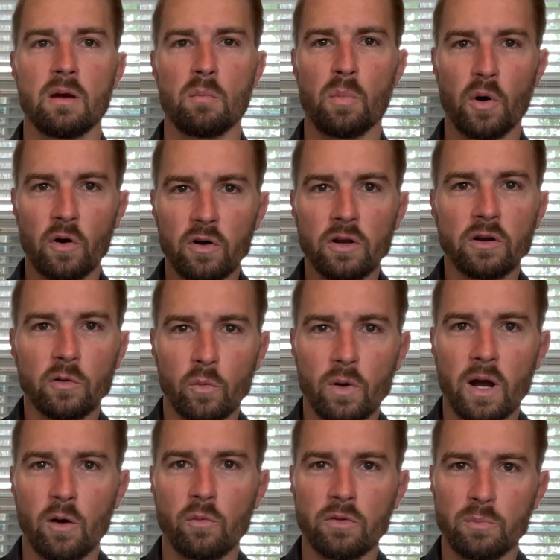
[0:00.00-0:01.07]
Partner
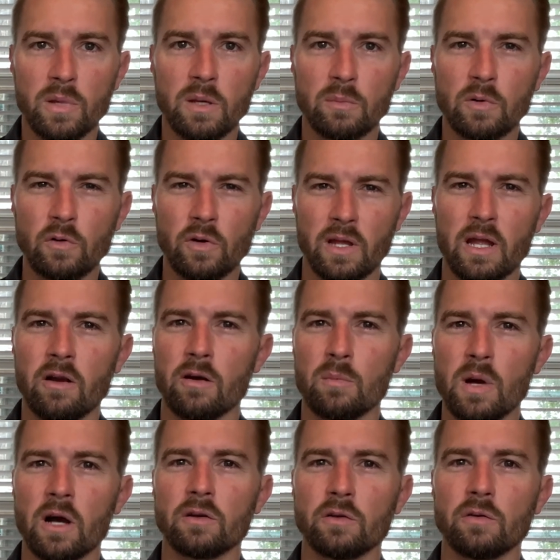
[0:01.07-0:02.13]
well with people who care
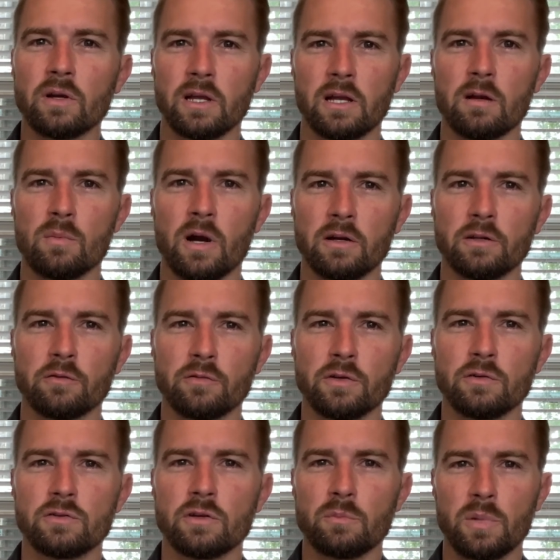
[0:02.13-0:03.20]
about you and care about your
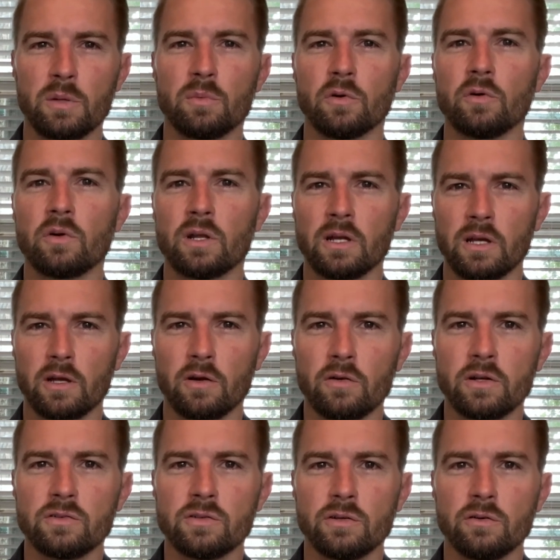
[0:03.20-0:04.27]
future, people who can
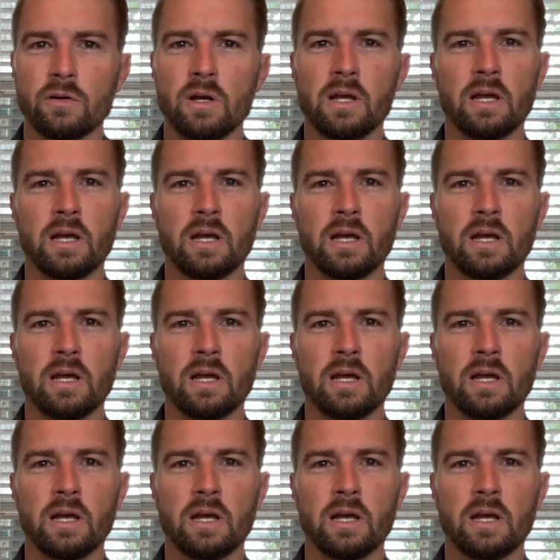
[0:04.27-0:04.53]
encourage you,